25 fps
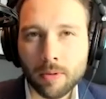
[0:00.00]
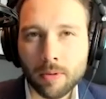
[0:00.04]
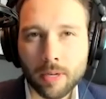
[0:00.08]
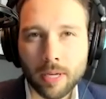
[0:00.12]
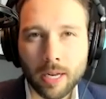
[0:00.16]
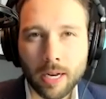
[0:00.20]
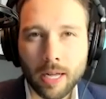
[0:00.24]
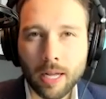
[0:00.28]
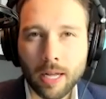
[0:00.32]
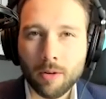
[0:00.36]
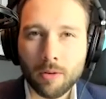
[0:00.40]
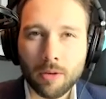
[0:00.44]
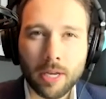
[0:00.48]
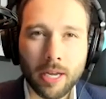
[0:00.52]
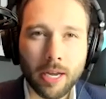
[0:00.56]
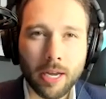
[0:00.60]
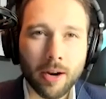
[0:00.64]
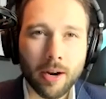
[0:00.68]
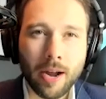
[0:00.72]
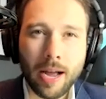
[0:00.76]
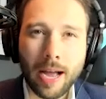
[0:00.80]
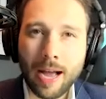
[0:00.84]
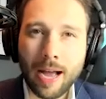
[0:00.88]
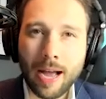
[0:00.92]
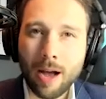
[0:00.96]
And I don't
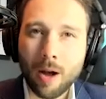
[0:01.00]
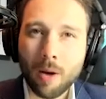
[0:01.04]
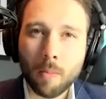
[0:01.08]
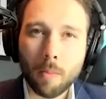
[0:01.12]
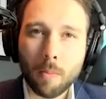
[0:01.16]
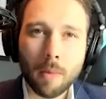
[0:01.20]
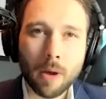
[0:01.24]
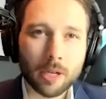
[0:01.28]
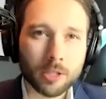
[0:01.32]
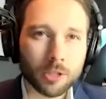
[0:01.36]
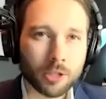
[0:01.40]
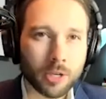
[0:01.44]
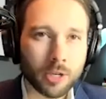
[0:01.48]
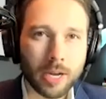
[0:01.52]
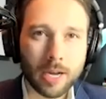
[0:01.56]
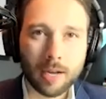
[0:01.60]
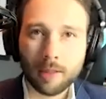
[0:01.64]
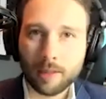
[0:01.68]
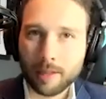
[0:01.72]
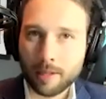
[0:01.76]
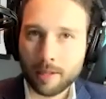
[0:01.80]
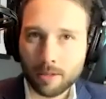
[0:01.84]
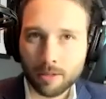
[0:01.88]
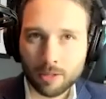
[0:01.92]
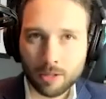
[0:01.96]
care how much or how
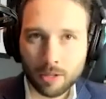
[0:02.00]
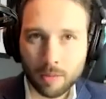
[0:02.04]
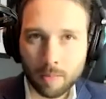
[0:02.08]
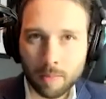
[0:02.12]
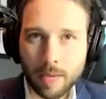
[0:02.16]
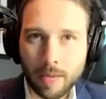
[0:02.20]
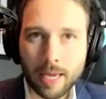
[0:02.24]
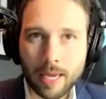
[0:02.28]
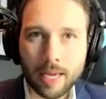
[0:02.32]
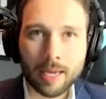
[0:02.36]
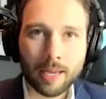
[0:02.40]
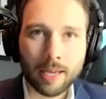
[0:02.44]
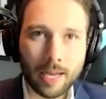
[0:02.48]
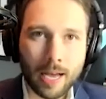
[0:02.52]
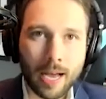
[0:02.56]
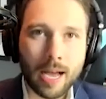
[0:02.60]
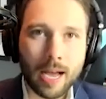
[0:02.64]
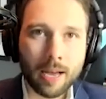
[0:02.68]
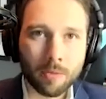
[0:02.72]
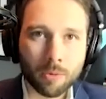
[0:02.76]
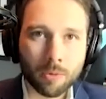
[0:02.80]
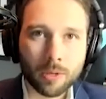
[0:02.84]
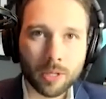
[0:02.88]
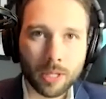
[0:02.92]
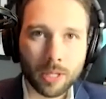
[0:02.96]
little you make. I
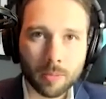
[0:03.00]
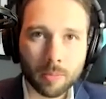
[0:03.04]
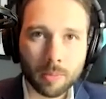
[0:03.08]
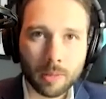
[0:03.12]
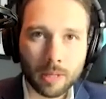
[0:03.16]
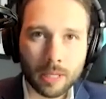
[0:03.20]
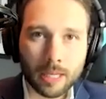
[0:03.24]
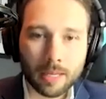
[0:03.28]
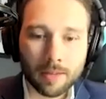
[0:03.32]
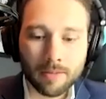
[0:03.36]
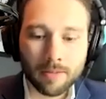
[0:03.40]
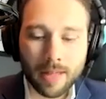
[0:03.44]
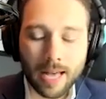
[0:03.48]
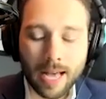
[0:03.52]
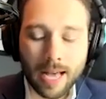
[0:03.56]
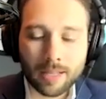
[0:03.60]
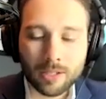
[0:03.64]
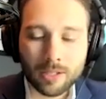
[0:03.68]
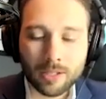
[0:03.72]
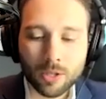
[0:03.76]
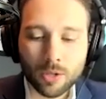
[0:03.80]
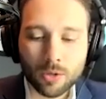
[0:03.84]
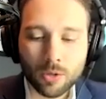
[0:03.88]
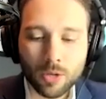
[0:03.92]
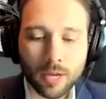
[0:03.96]
really believe that.
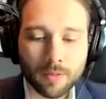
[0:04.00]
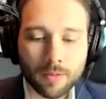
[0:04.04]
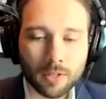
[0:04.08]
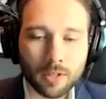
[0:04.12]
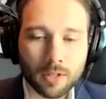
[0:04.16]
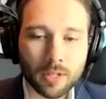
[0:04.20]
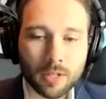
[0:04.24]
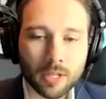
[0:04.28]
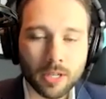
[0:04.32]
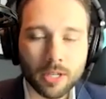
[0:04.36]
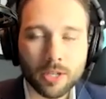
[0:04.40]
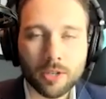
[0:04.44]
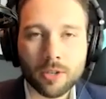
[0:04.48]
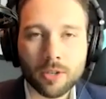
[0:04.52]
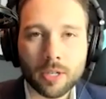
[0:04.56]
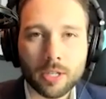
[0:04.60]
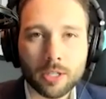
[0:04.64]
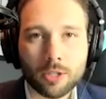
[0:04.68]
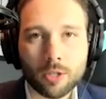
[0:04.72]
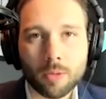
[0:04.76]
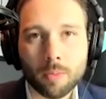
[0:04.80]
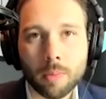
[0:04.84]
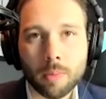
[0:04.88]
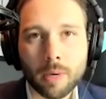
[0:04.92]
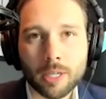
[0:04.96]
So you have to look at your
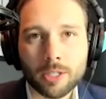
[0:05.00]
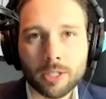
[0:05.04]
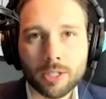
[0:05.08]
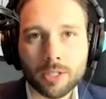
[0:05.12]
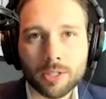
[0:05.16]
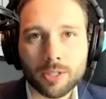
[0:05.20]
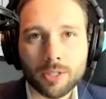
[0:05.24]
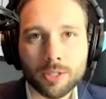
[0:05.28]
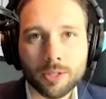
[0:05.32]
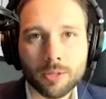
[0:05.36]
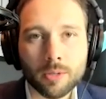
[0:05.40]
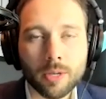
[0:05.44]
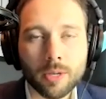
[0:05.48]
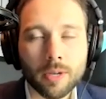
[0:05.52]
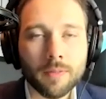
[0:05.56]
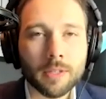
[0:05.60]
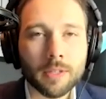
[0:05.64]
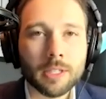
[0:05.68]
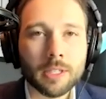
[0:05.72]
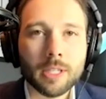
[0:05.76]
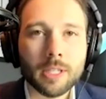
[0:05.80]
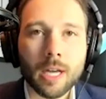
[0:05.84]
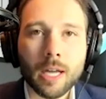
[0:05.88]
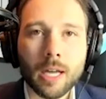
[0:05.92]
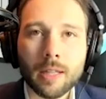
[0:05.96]
initial budget too. If
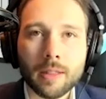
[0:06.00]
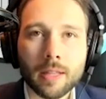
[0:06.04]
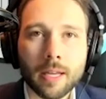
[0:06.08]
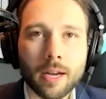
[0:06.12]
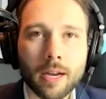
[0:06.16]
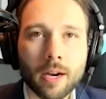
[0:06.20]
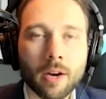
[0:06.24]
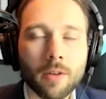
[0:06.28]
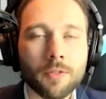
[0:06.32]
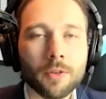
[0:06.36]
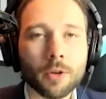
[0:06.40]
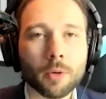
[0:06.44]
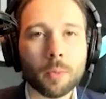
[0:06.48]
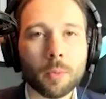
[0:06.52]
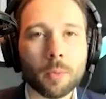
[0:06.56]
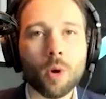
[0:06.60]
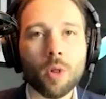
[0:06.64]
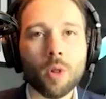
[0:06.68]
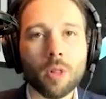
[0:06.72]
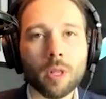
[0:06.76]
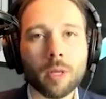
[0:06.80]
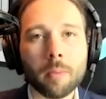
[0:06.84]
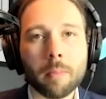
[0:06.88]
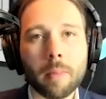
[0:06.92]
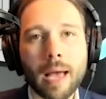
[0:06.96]
it's not there, if you're
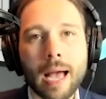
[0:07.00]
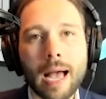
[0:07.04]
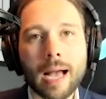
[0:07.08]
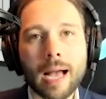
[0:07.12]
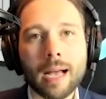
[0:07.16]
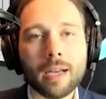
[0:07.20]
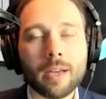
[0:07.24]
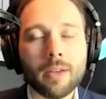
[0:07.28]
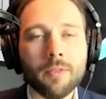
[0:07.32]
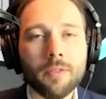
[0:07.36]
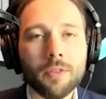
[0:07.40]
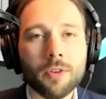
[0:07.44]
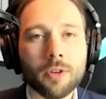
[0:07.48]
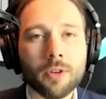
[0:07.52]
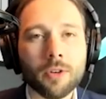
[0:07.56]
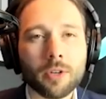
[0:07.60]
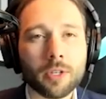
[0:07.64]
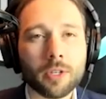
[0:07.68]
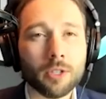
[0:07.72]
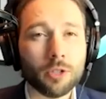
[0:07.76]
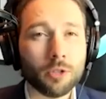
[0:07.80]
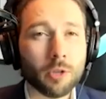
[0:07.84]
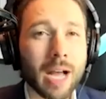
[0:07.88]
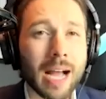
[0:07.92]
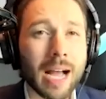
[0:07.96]
pulling back, if you're
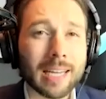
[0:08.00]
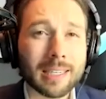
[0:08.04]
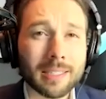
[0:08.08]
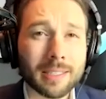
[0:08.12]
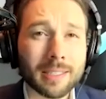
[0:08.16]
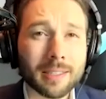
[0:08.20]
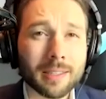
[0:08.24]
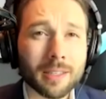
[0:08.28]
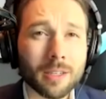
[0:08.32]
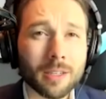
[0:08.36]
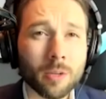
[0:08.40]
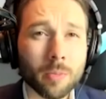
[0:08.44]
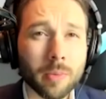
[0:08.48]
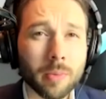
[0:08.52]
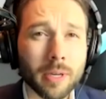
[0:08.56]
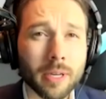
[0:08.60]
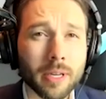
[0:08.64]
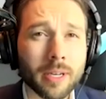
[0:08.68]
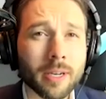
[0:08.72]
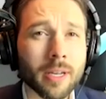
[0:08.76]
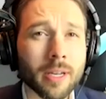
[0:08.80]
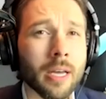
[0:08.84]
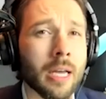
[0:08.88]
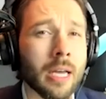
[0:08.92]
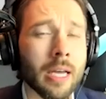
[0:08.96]
contracting a little
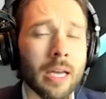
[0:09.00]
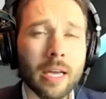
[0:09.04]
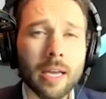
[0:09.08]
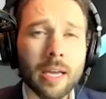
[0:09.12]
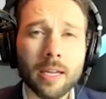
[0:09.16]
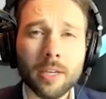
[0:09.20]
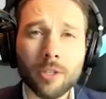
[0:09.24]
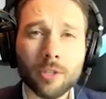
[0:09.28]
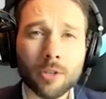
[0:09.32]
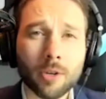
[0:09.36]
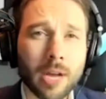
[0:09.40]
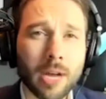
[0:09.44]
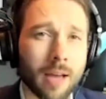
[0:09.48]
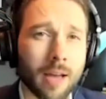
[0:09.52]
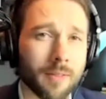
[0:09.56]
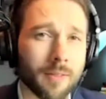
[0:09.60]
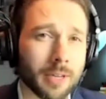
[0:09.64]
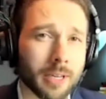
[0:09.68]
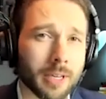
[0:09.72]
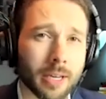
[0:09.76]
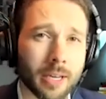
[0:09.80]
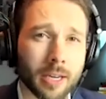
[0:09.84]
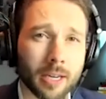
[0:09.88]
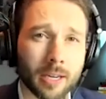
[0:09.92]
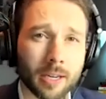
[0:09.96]
bit and you're
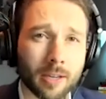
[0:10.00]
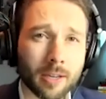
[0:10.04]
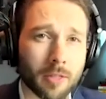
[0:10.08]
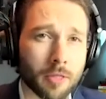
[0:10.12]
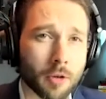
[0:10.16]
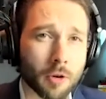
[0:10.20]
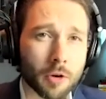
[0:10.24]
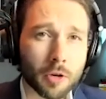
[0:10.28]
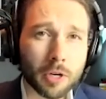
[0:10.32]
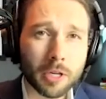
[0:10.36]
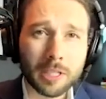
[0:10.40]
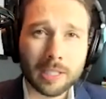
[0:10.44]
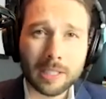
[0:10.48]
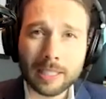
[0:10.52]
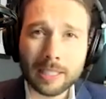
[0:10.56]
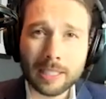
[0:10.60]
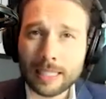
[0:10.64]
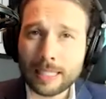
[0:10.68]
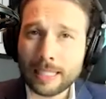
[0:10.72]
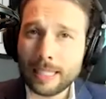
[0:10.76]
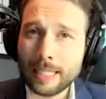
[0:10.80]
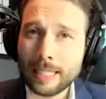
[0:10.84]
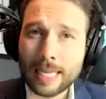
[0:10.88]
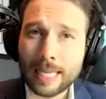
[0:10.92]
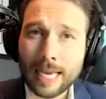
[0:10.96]
having a 30,
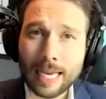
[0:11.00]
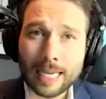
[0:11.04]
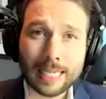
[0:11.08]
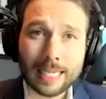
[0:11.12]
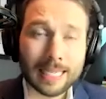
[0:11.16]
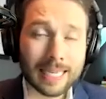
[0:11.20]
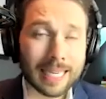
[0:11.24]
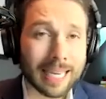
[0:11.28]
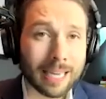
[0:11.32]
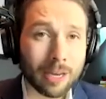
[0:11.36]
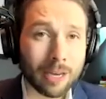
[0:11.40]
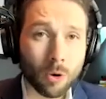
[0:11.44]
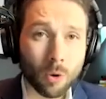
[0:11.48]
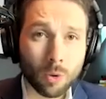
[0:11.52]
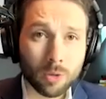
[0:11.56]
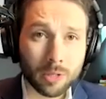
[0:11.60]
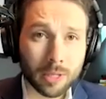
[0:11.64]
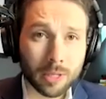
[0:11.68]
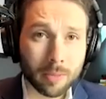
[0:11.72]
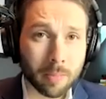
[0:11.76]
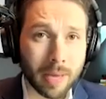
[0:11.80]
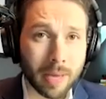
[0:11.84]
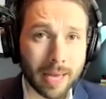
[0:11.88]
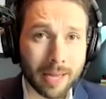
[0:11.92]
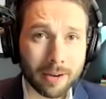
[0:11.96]
60, 90 day
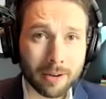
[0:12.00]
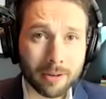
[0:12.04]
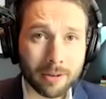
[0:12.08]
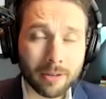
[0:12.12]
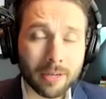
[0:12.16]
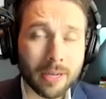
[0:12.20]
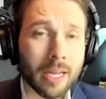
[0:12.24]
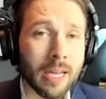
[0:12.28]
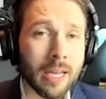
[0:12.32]
holding pattern,